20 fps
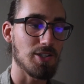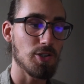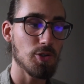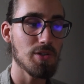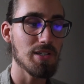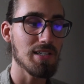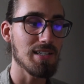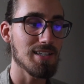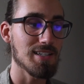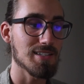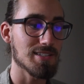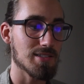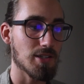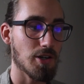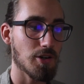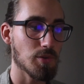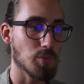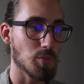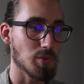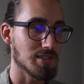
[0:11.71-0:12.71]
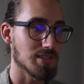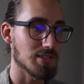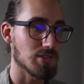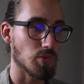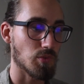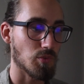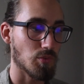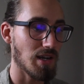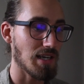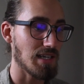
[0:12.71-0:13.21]
you can get started with this
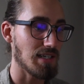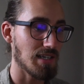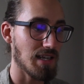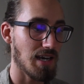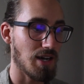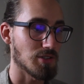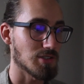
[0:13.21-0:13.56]
right now.